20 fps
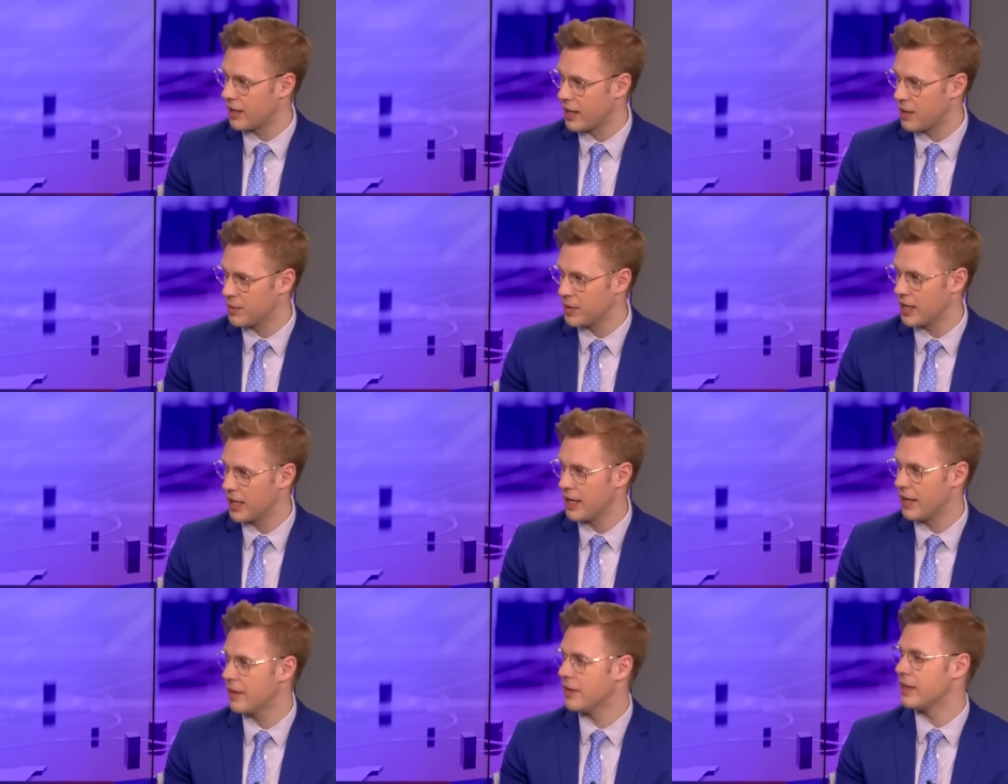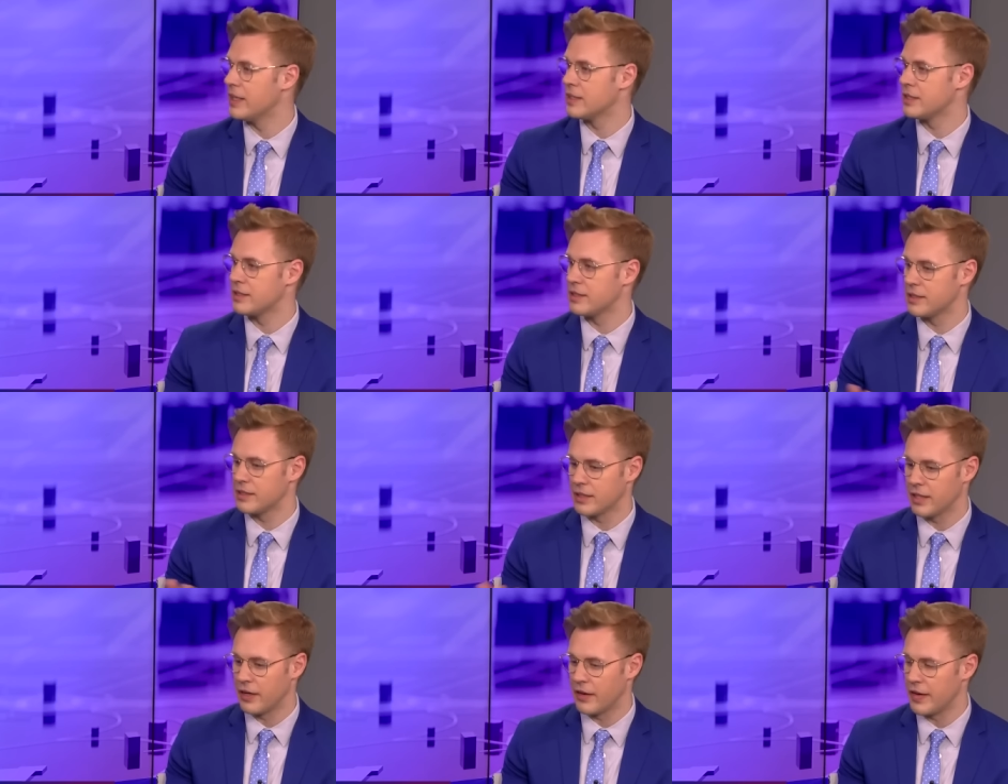Kamala
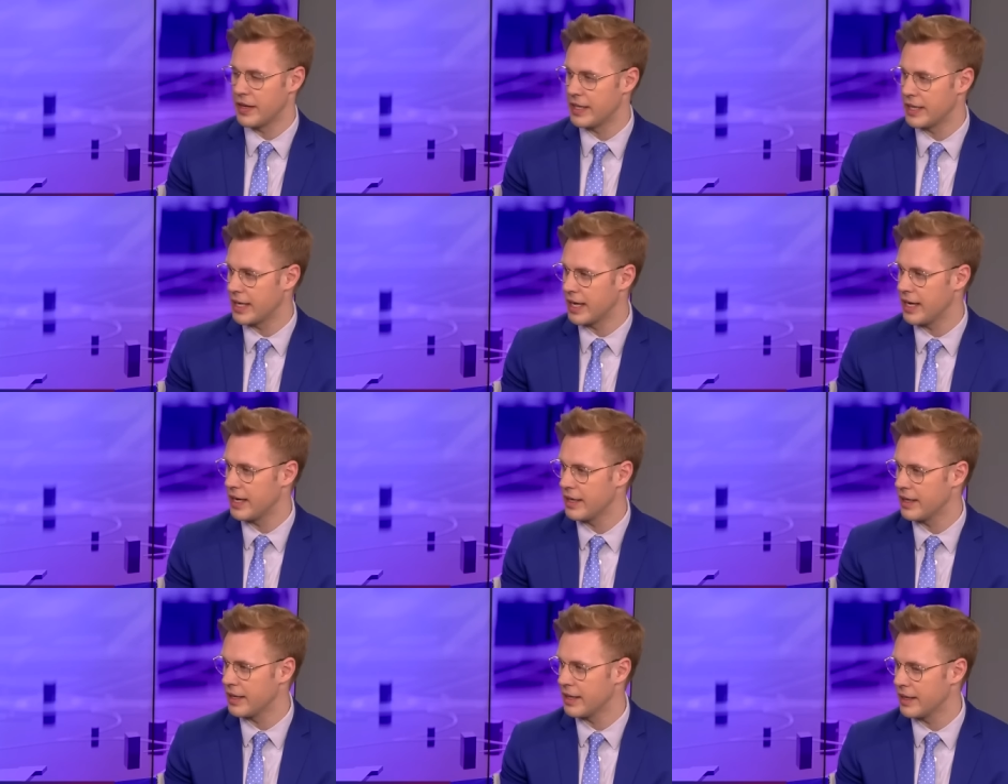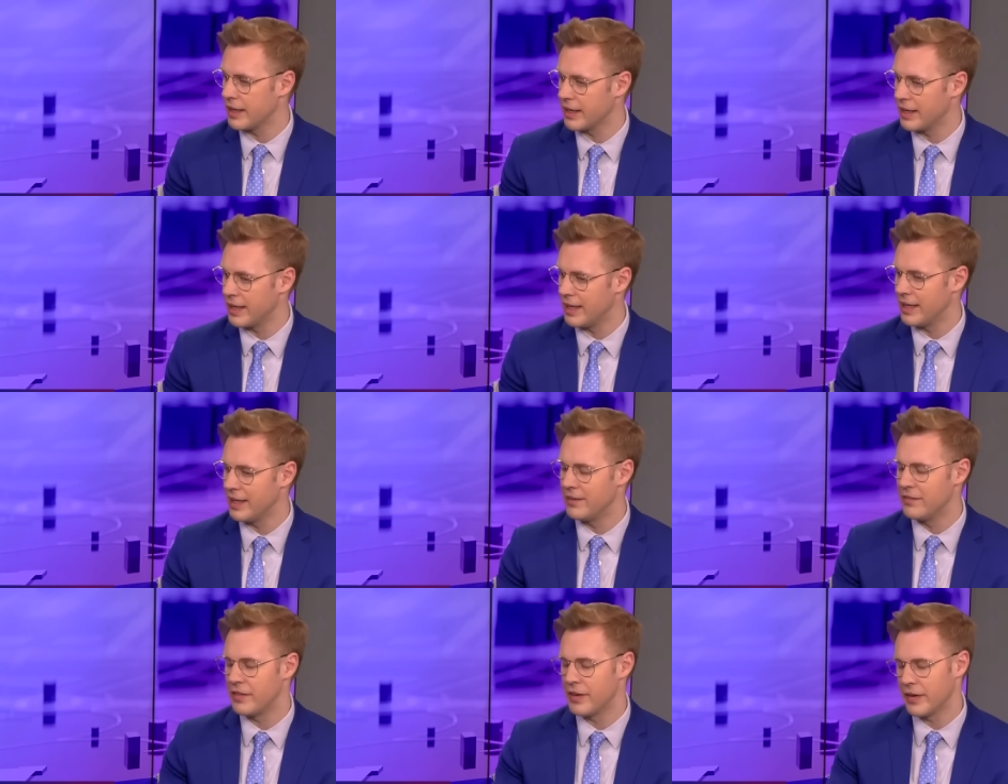Harris, indicating in